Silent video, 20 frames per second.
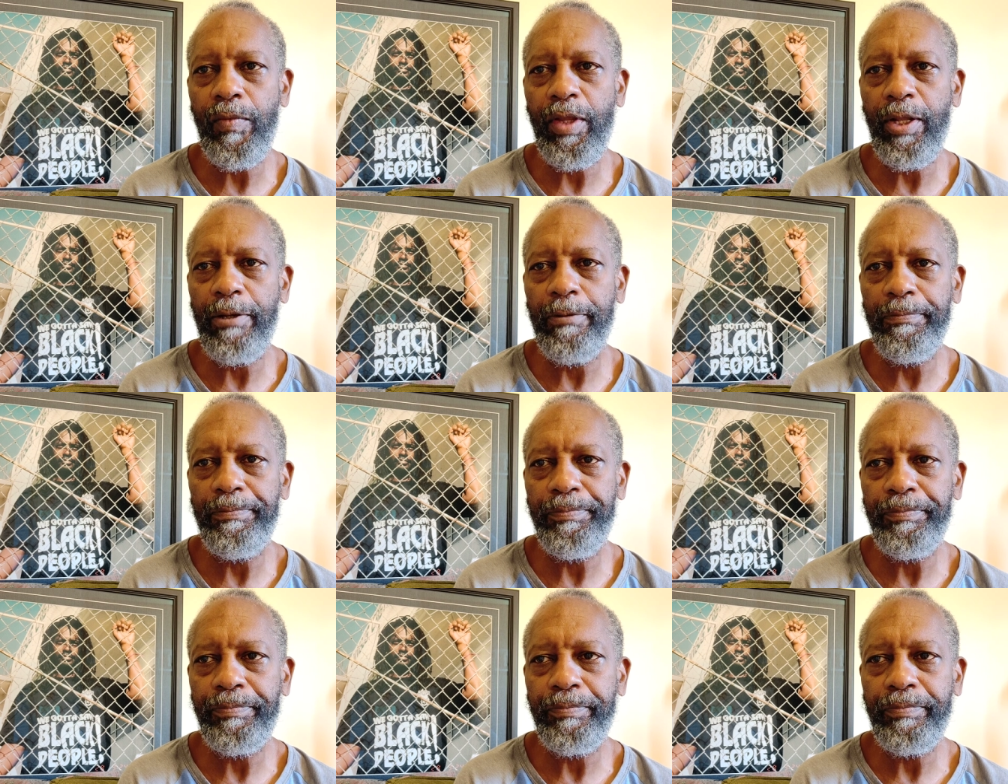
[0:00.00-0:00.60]

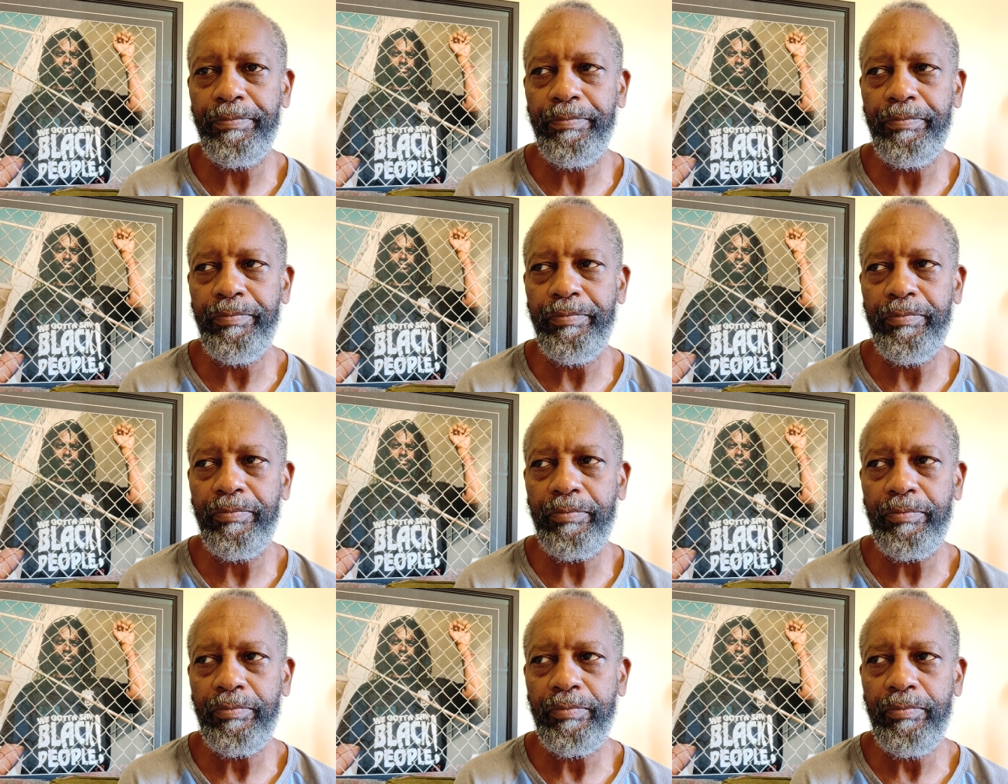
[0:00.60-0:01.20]
everything has been
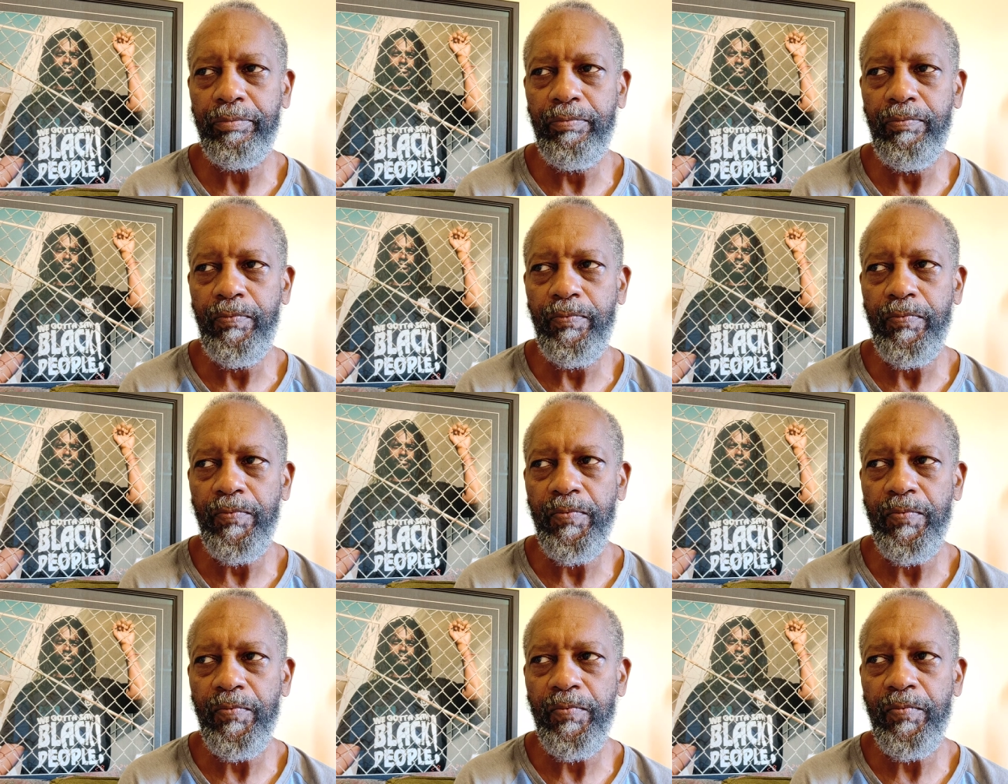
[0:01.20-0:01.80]

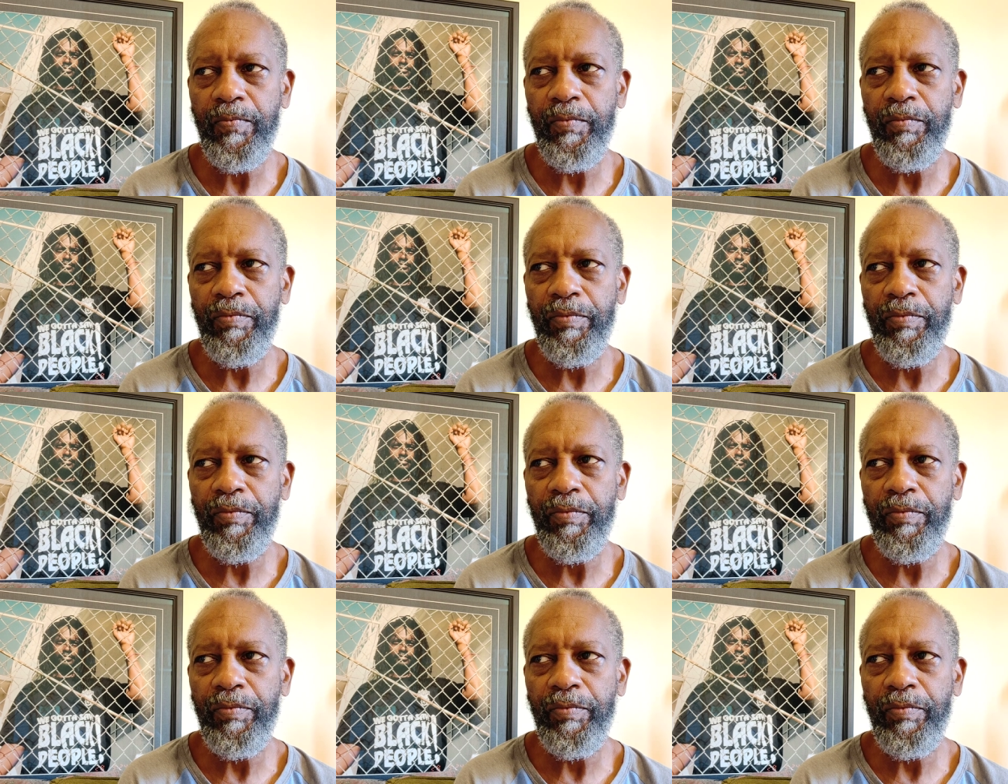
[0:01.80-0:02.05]
boom.